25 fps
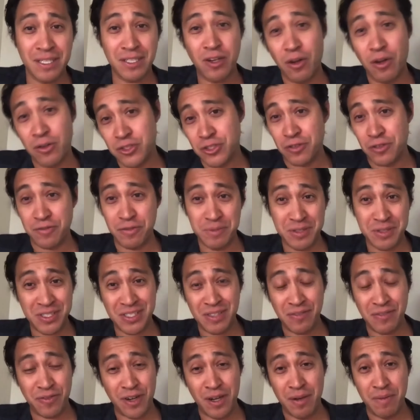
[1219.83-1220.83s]
culture
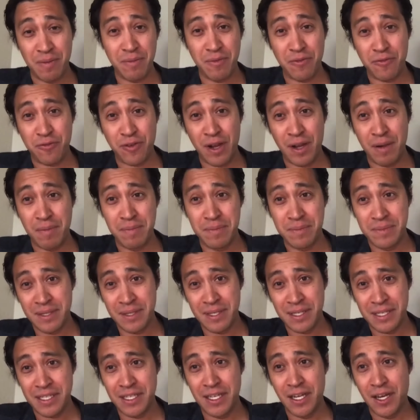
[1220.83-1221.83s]
from
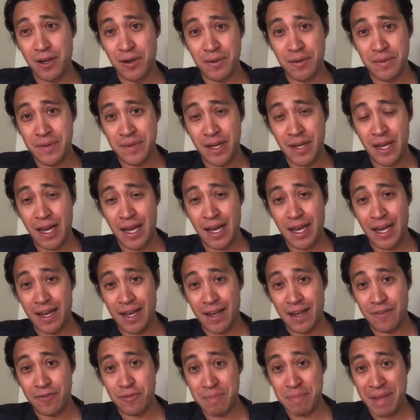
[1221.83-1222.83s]

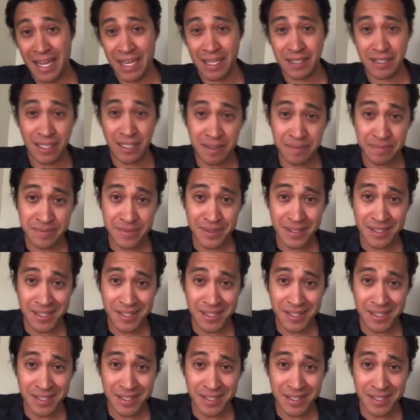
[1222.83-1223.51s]
Andy.